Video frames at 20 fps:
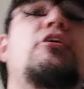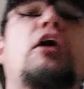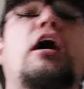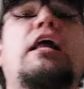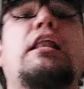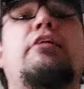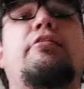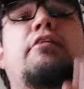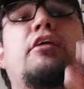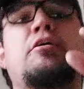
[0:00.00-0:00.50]

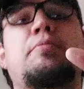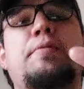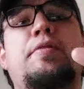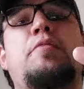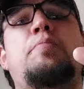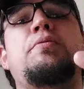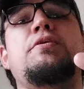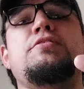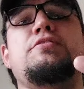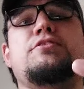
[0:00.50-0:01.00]
highly recommend
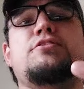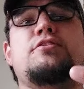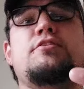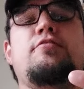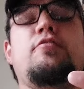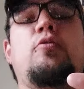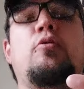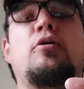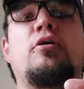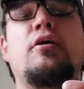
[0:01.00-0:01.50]
the
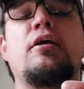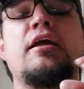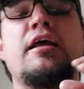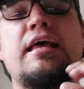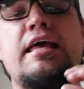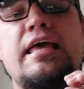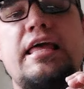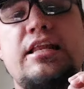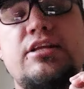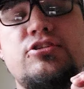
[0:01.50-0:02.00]
P64.
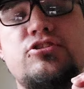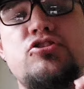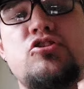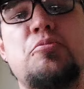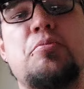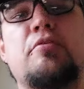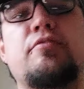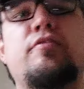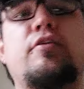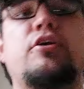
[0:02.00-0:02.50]
It is
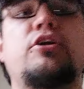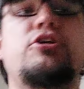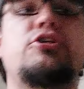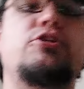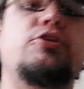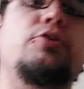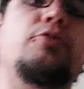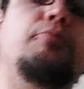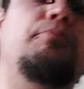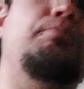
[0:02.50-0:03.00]
super fun to
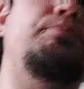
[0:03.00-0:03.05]
shoot.